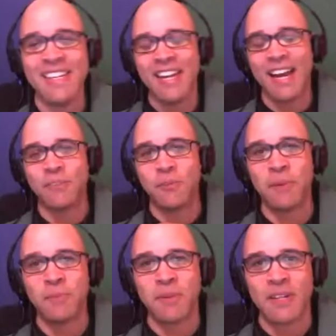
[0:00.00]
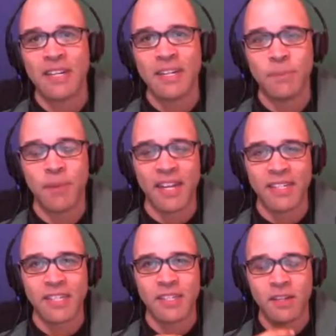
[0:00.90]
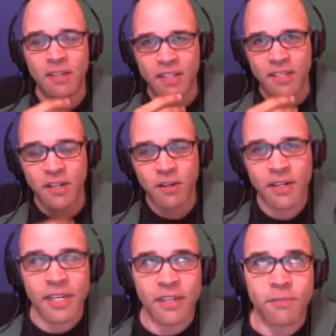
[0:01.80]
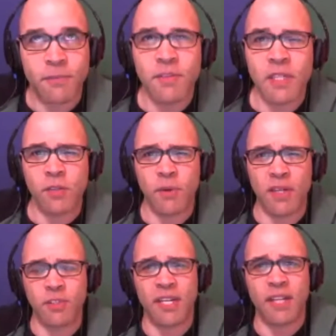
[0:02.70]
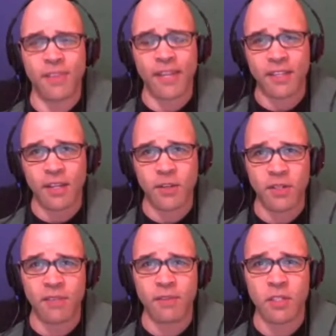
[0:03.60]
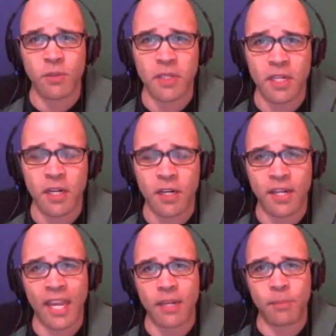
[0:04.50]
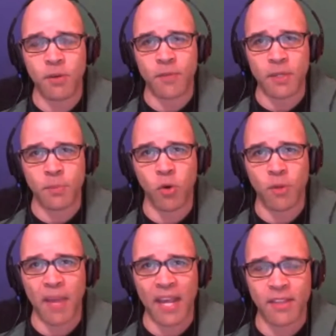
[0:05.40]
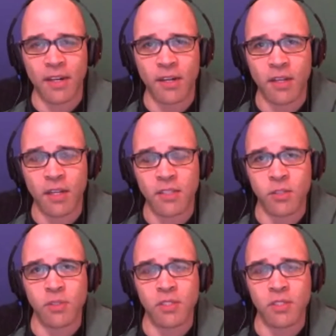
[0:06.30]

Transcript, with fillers: I remember buying Dig Dug on the Atari 5200. I think they couldn't even do an arcade perfect port back then on consoles.